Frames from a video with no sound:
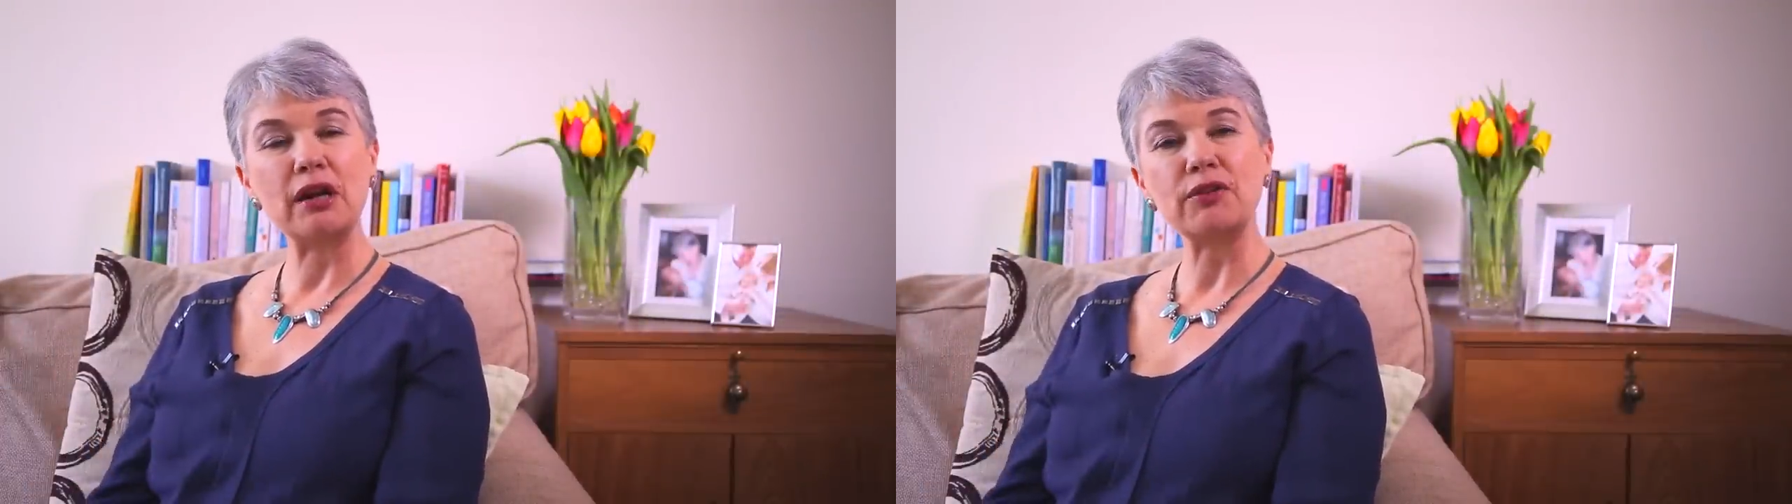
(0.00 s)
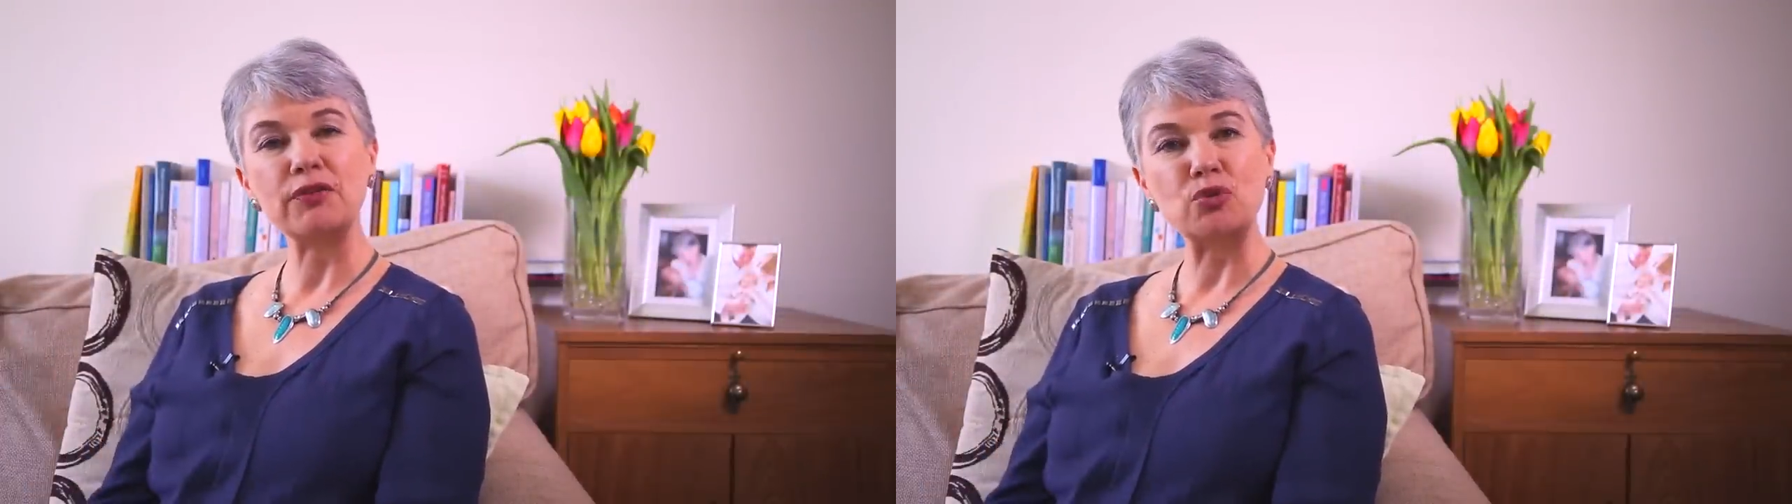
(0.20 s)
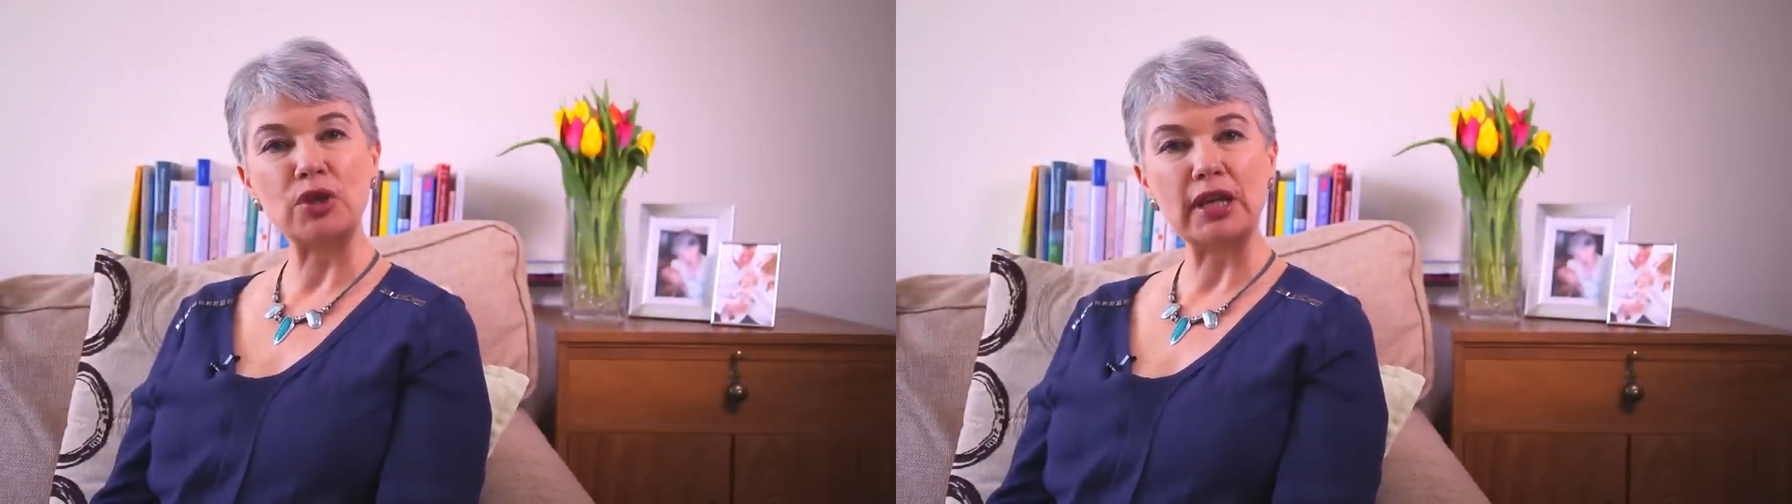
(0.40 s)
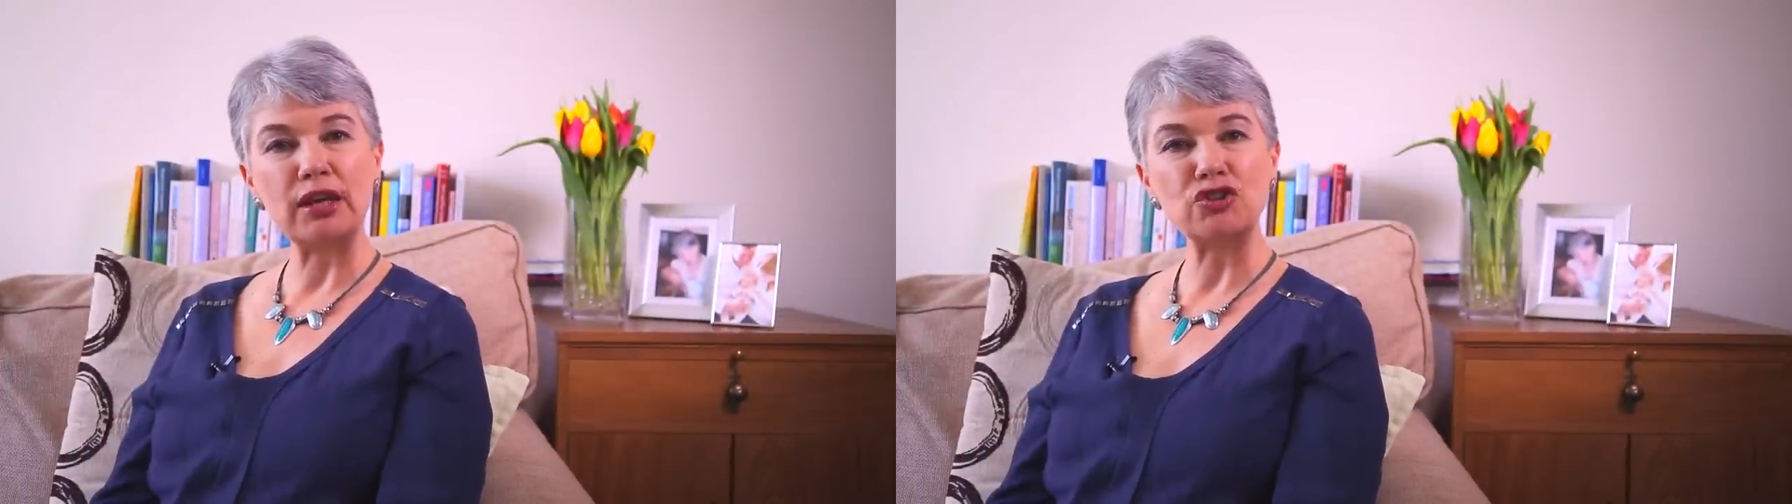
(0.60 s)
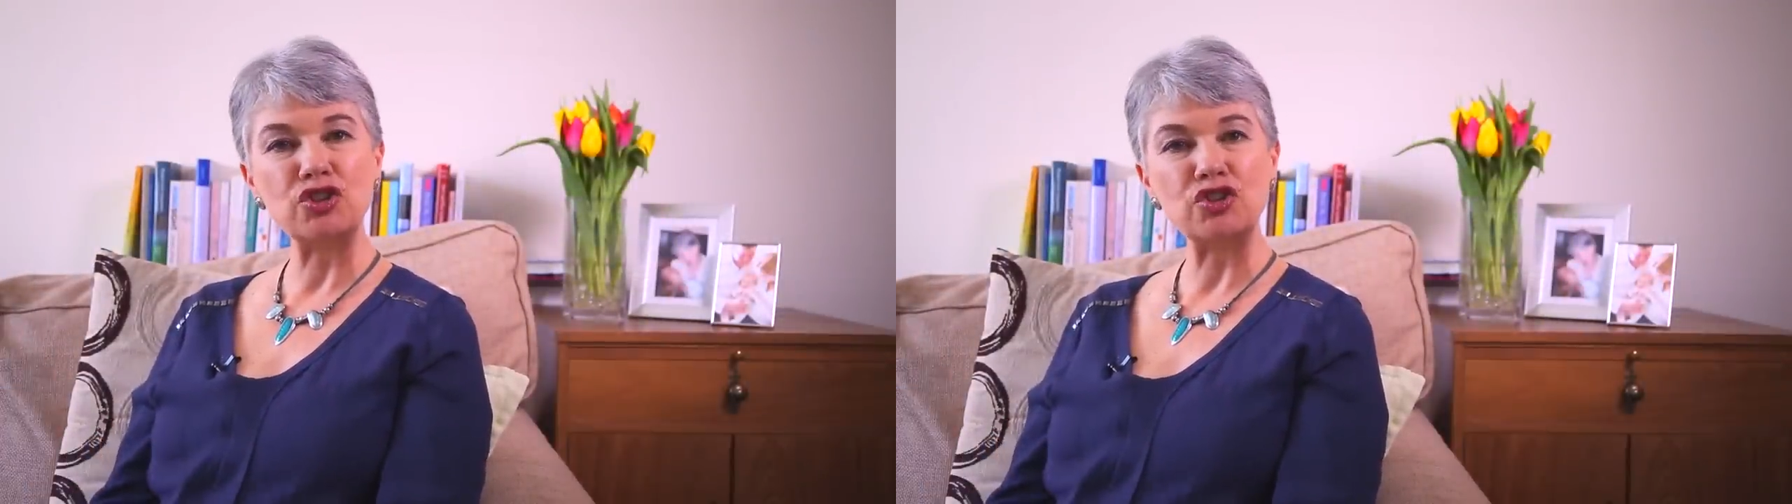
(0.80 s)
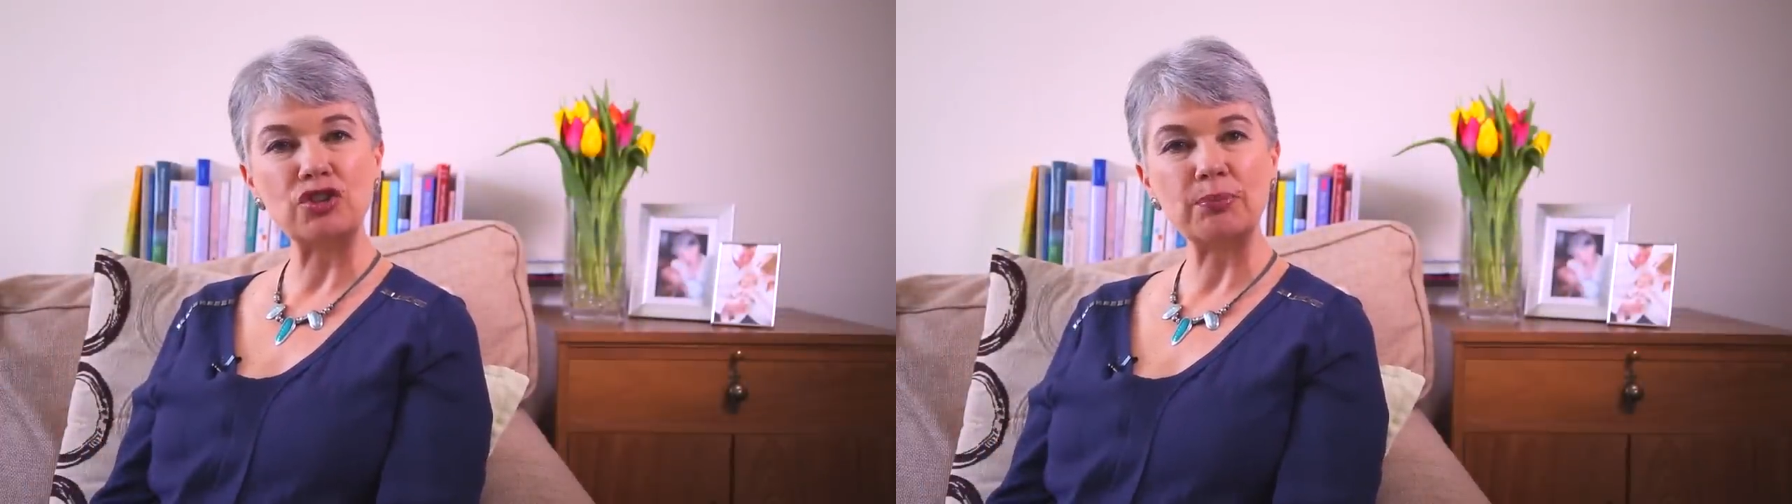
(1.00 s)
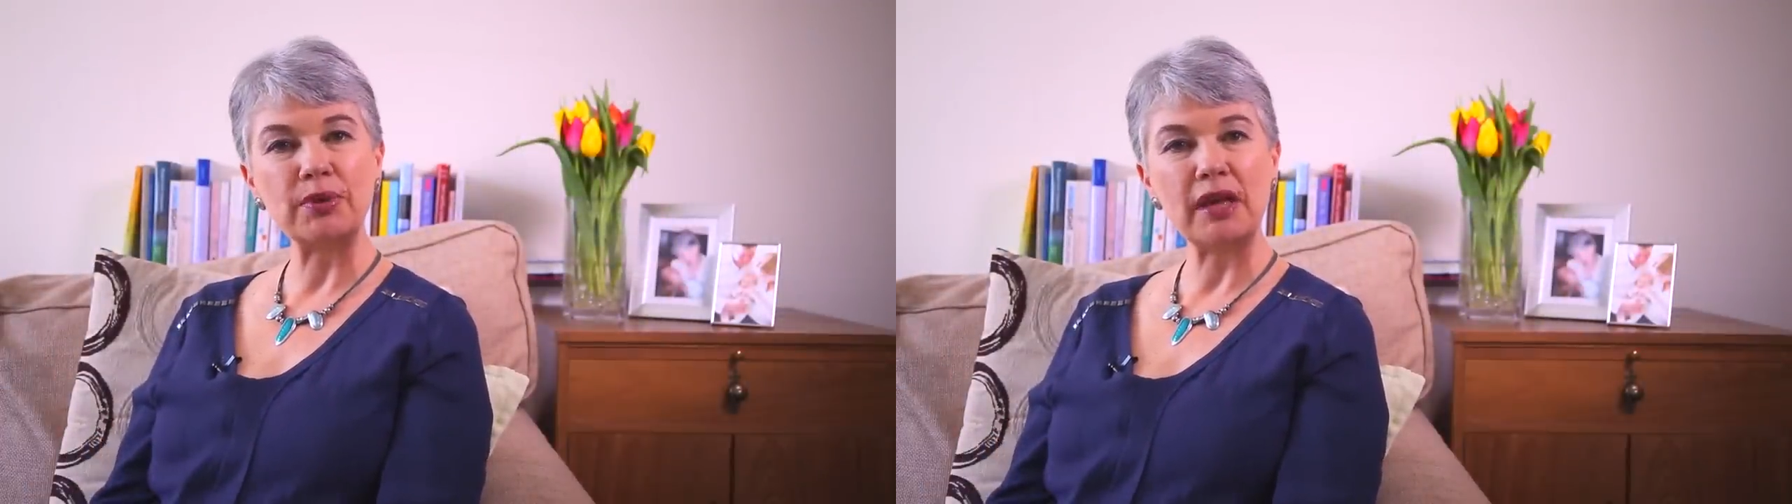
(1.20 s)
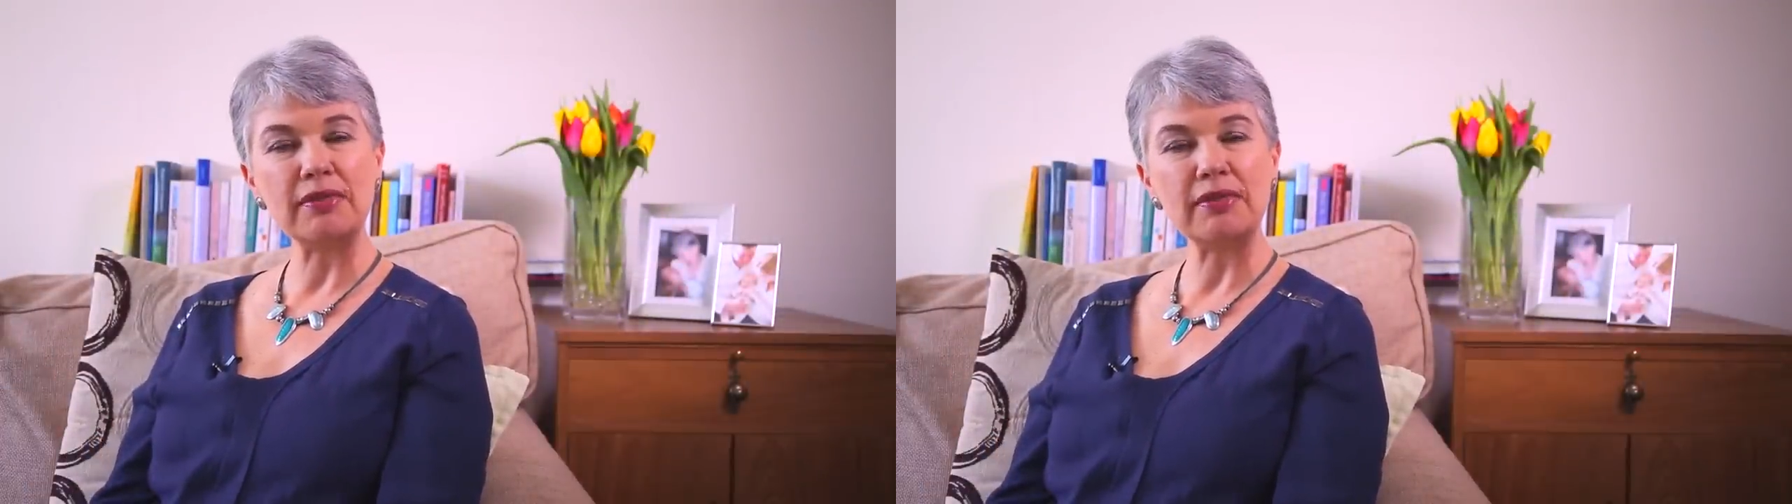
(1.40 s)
out of the relationship,